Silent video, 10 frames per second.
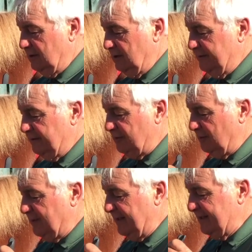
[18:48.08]
I mean, I've
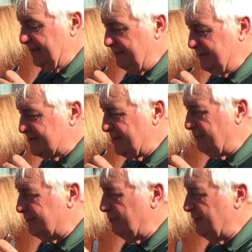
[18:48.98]
got plenty here
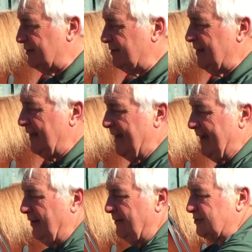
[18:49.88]
myself that we could get
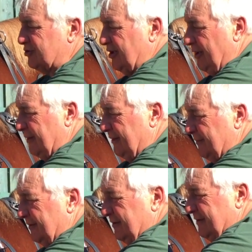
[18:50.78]
out and show you,
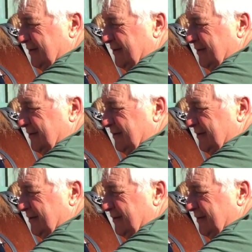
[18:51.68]
but